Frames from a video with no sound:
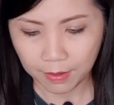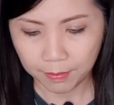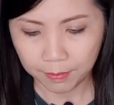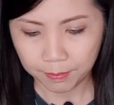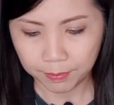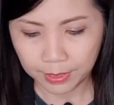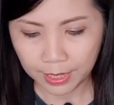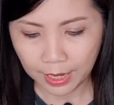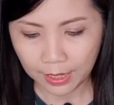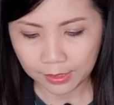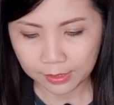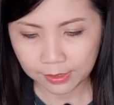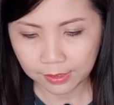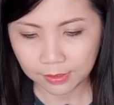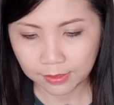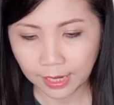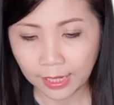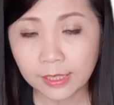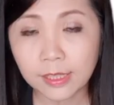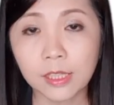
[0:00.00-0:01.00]
plus
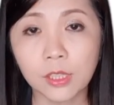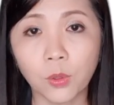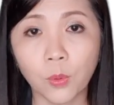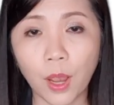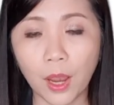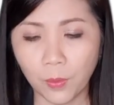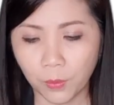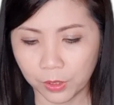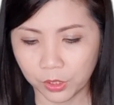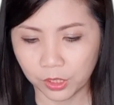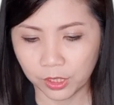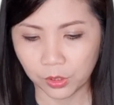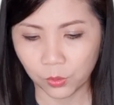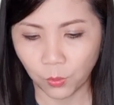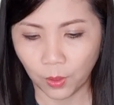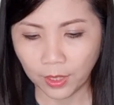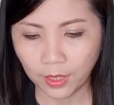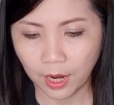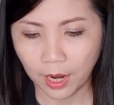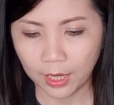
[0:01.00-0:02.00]
10 square, which is
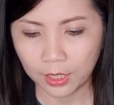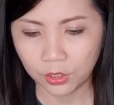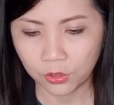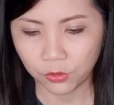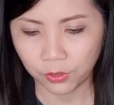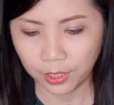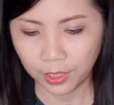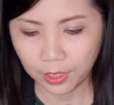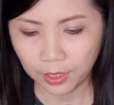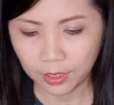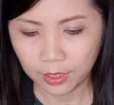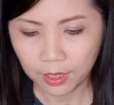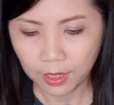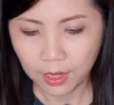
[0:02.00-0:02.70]
100,